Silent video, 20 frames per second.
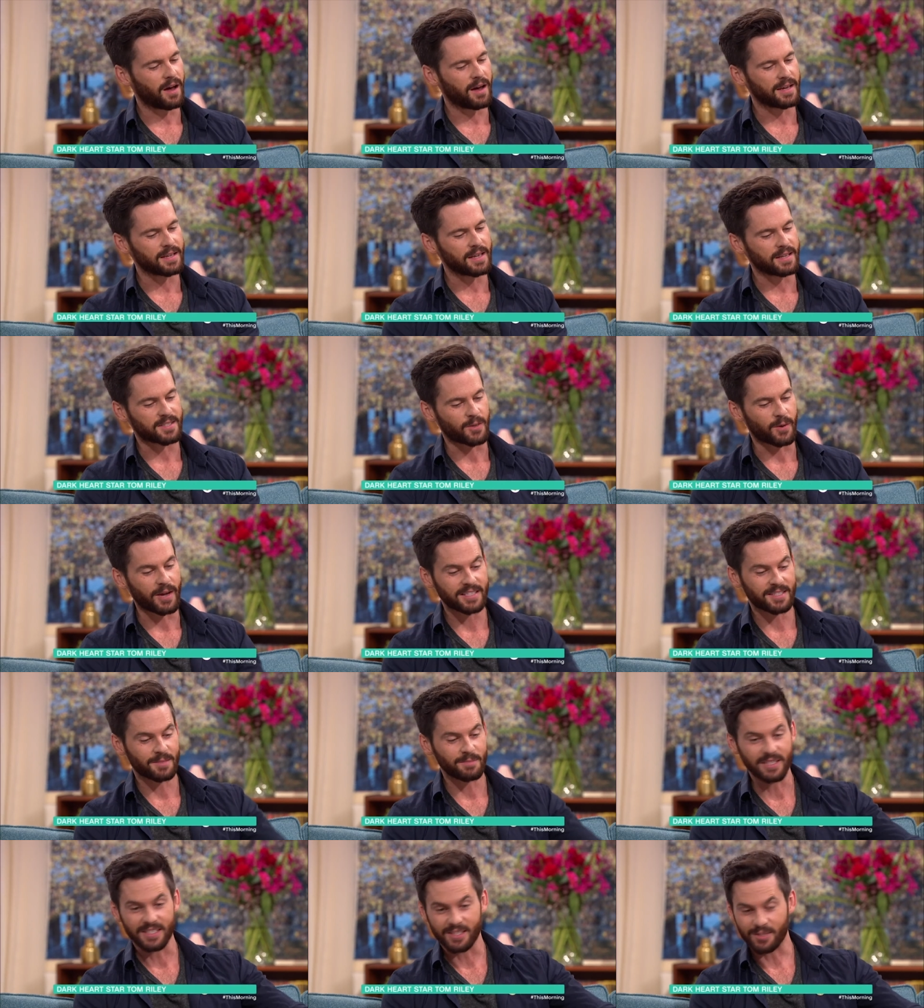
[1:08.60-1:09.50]
I, so I
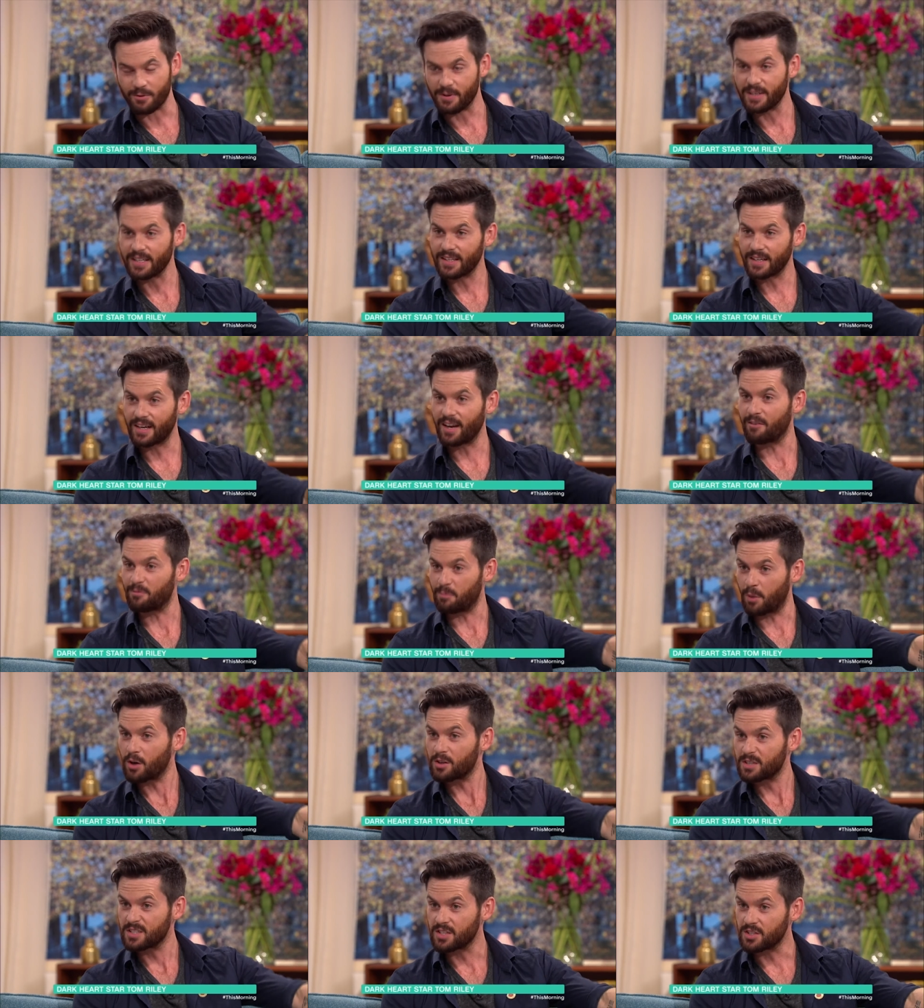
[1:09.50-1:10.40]
had some Listerine in the glove
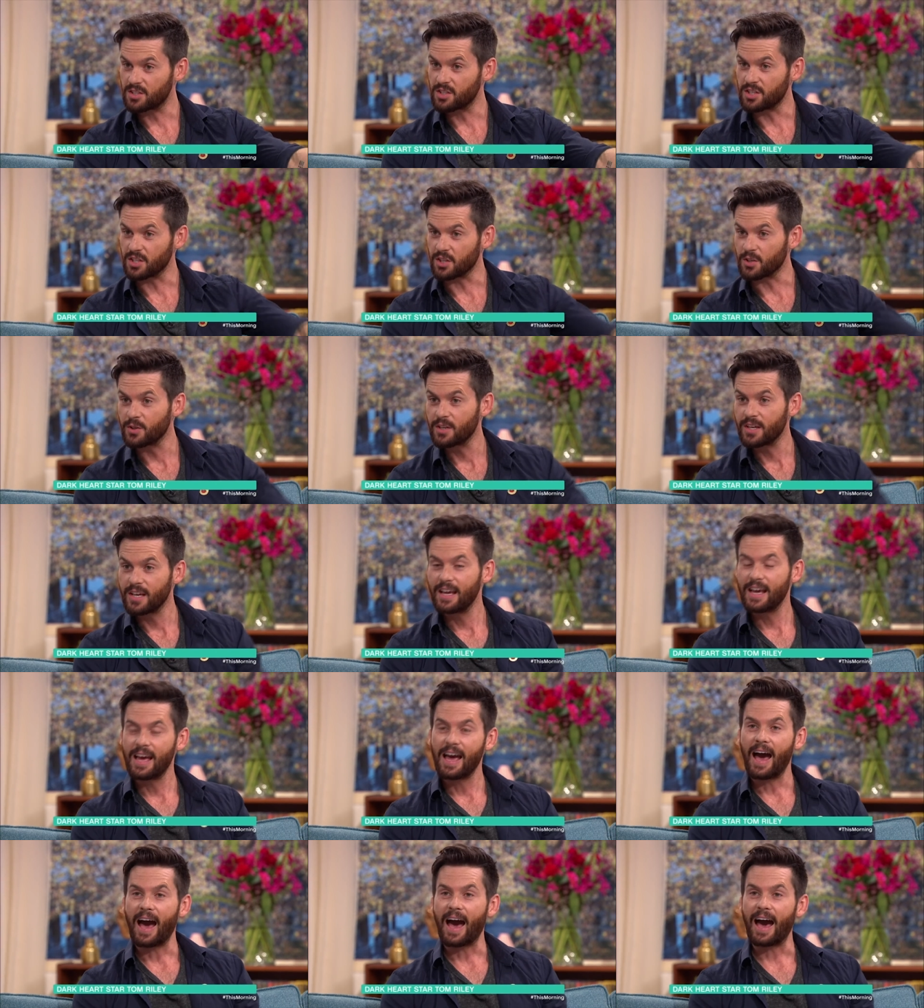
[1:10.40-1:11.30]
box, as you do, mm.
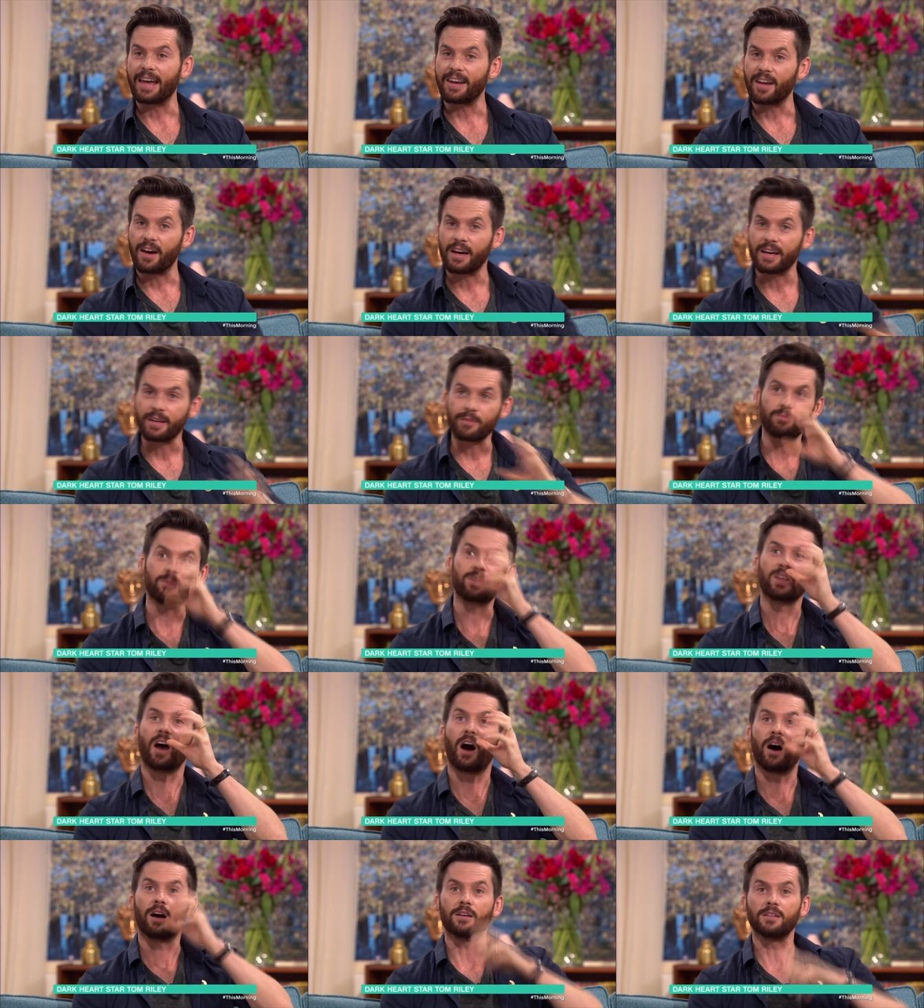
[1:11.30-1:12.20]
and I
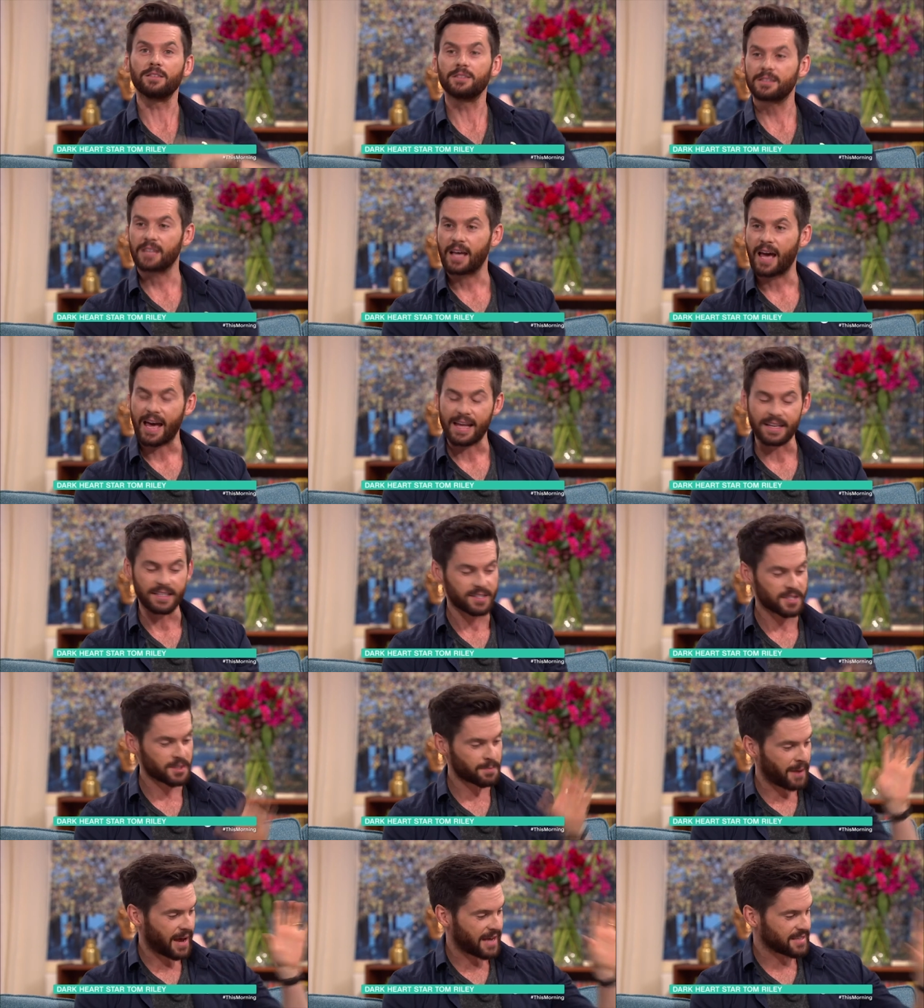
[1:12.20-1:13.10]
gargled and
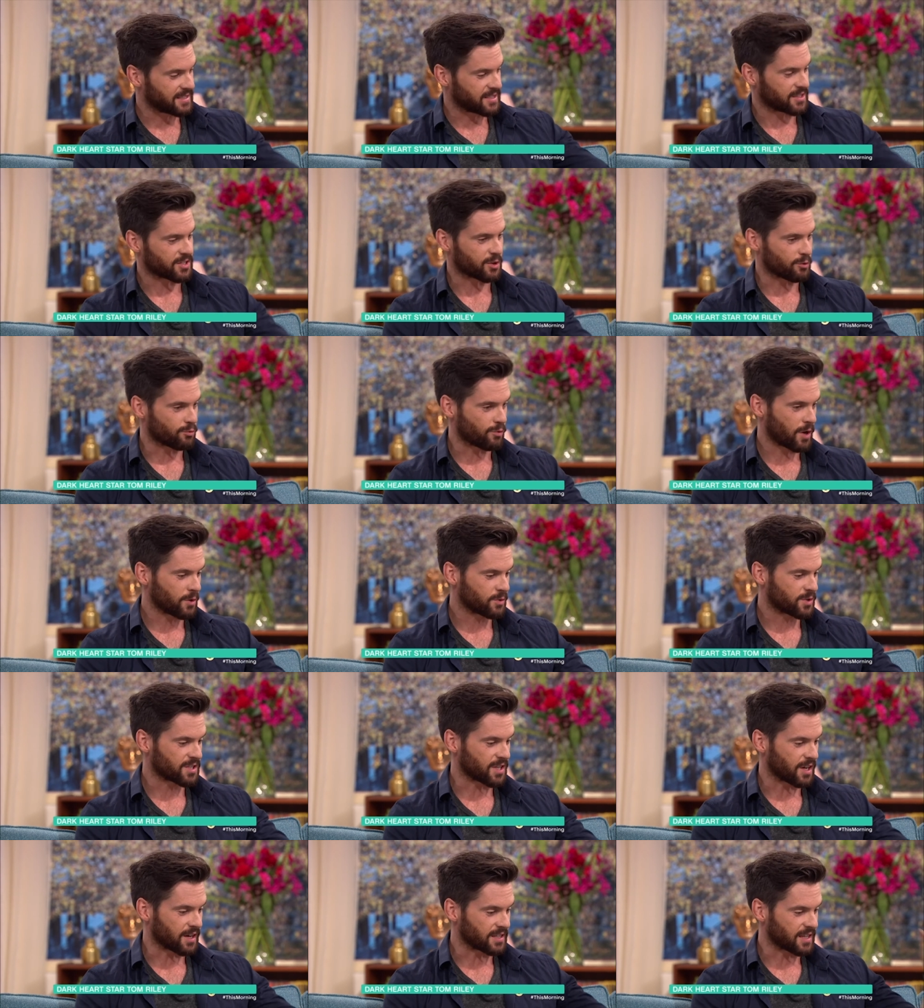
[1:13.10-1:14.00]
spat into the
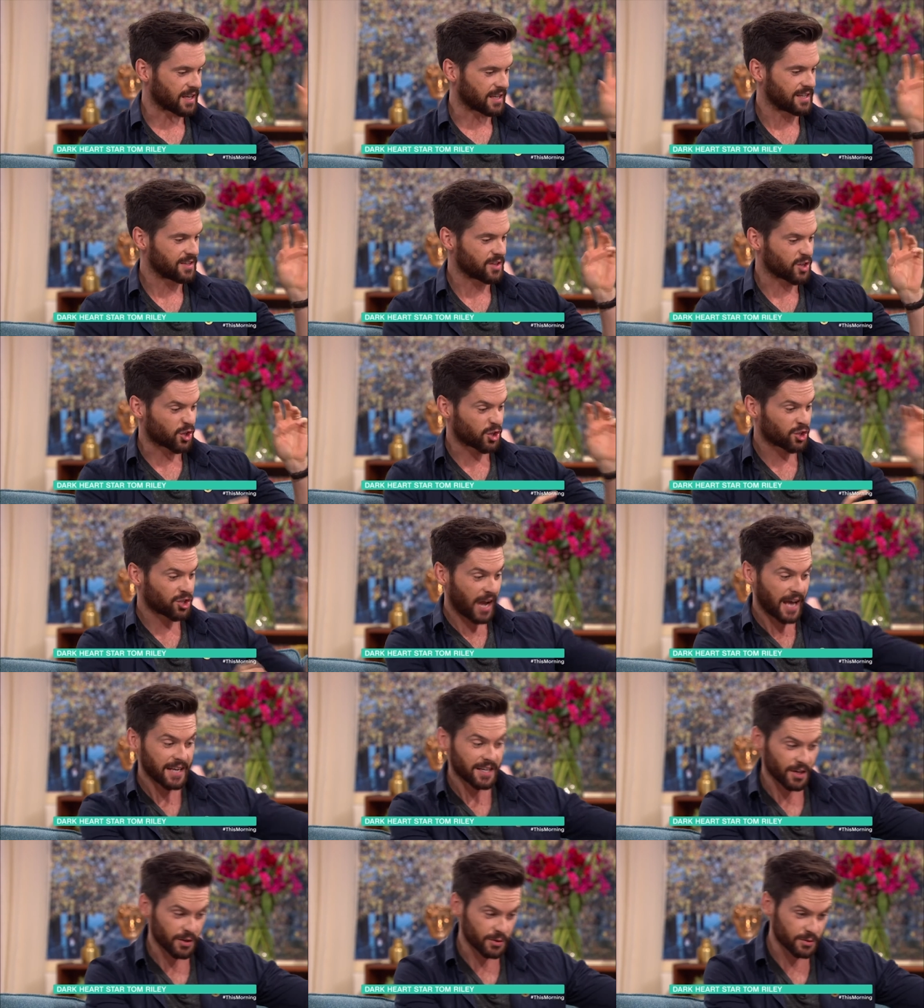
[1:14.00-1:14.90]
roadside, and in the
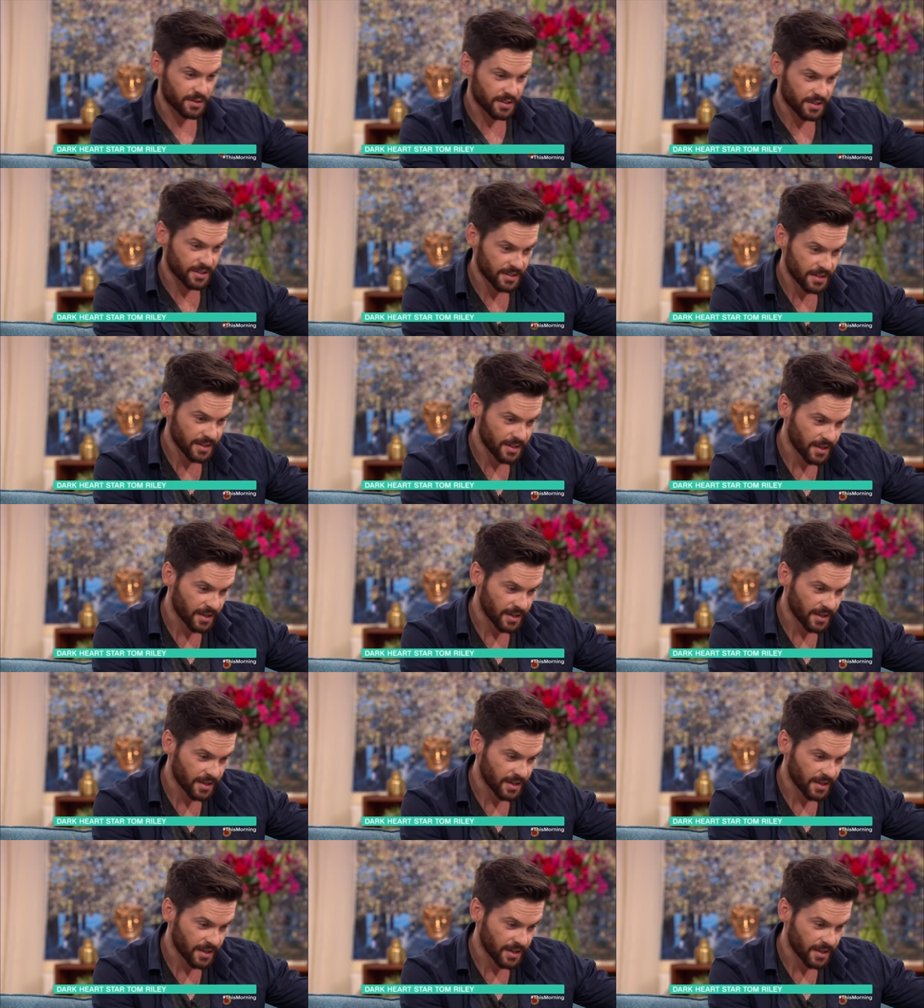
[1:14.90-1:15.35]
shadows,